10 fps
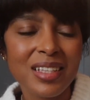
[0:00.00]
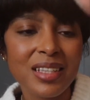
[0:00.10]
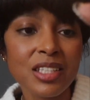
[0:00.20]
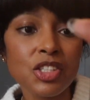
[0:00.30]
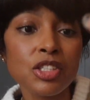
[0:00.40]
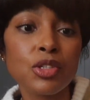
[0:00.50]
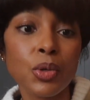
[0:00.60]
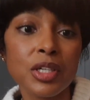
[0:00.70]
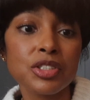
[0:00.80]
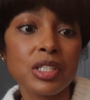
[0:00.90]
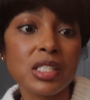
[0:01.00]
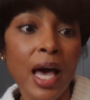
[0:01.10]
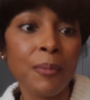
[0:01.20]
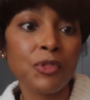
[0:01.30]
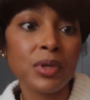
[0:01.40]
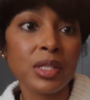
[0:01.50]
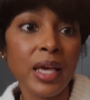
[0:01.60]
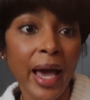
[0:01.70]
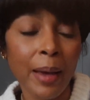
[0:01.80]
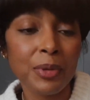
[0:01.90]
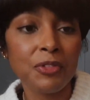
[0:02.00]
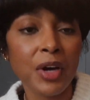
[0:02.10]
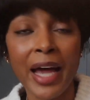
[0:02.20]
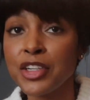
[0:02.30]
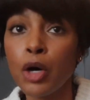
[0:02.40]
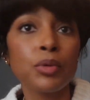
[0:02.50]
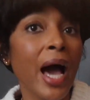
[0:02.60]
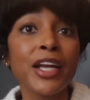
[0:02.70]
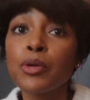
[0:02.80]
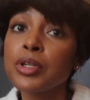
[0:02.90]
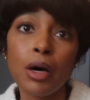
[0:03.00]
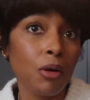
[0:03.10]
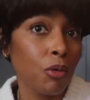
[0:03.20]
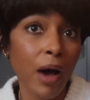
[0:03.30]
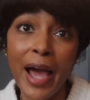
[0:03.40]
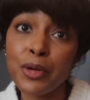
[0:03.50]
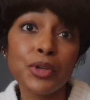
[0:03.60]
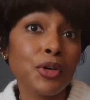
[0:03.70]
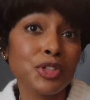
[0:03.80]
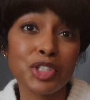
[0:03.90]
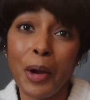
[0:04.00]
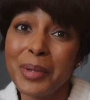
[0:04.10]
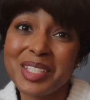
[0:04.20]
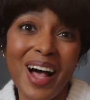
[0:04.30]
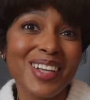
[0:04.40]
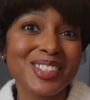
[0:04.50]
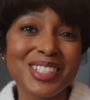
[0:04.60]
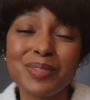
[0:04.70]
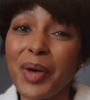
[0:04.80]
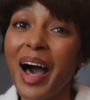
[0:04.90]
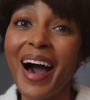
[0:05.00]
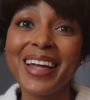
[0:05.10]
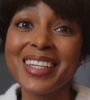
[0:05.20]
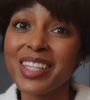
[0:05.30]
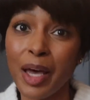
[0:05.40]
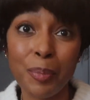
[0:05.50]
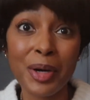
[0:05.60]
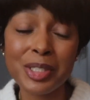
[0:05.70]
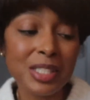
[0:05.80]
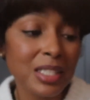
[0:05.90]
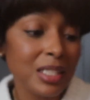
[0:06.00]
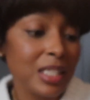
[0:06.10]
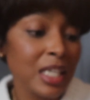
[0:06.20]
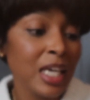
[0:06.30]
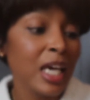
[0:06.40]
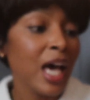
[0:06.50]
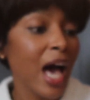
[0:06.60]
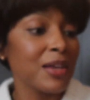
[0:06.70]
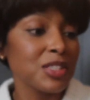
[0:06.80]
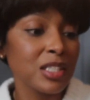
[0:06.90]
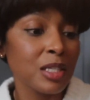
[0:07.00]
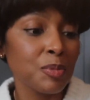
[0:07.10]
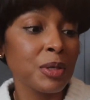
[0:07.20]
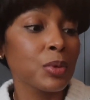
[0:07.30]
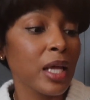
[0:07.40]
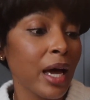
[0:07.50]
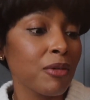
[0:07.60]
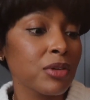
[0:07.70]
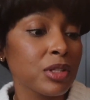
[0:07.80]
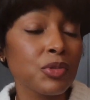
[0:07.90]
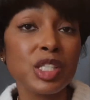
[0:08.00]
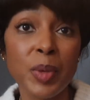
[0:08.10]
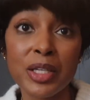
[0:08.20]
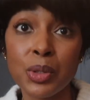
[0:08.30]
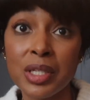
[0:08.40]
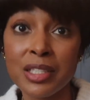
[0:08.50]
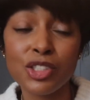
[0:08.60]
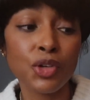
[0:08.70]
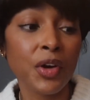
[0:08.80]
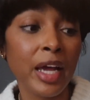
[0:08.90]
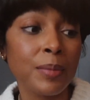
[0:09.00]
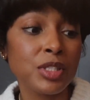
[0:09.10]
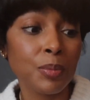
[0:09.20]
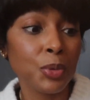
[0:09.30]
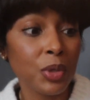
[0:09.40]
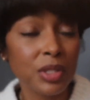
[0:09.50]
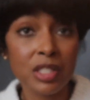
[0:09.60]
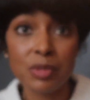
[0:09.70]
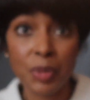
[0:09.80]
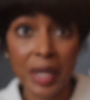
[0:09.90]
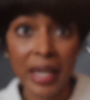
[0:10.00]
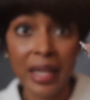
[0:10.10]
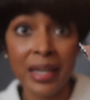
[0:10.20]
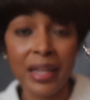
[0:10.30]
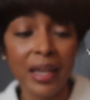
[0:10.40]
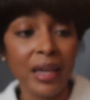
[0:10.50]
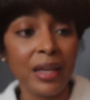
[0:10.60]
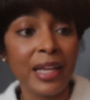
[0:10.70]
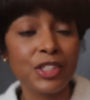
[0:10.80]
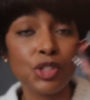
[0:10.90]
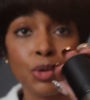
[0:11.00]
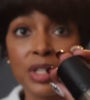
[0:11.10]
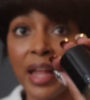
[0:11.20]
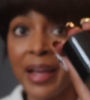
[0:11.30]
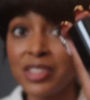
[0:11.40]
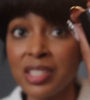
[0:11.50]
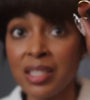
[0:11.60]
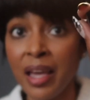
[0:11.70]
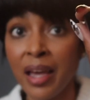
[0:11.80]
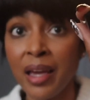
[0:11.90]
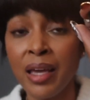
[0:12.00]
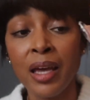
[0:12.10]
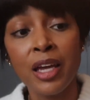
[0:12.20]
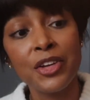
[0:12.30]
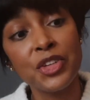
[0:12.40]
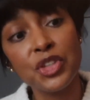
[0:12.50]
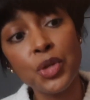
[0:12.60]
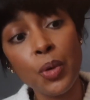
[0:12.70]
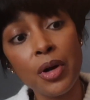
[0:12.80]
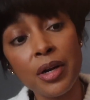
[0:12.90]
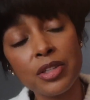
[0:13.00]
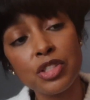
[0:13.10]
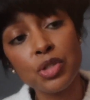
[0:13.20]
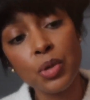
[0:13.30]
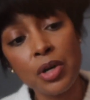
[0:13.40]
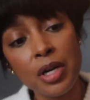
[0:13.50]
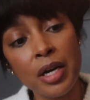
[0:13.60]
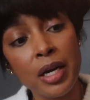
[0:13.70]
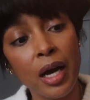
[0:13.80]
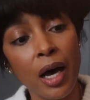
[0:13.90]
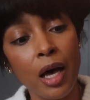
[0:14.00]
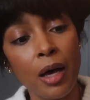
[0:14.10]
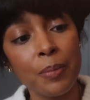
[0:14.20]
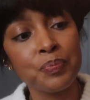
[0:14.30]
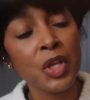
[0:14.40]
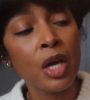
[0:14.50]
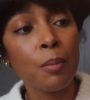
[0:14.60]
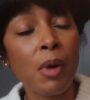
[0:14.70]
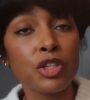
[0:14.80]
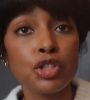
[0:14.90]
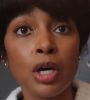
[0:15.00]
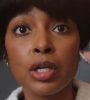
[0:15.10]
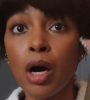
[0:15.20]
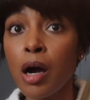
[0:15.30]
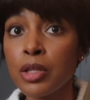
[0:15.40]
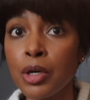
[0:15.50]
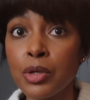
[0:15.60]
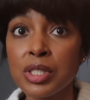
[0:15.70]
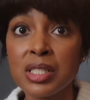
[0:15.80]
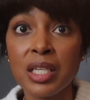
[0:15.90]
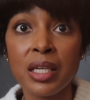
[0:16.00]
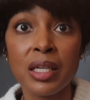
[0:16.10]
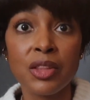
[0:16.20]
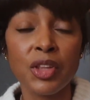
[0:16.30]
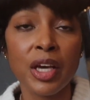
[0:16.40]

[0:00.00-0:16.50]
This is gorgeous. I'm really happy for... I don't know the dermatologist behind it, like, personally. I've seen people that I really respect on Instagram support this brand, and they sold it at TA New York store. Marjan Carlos did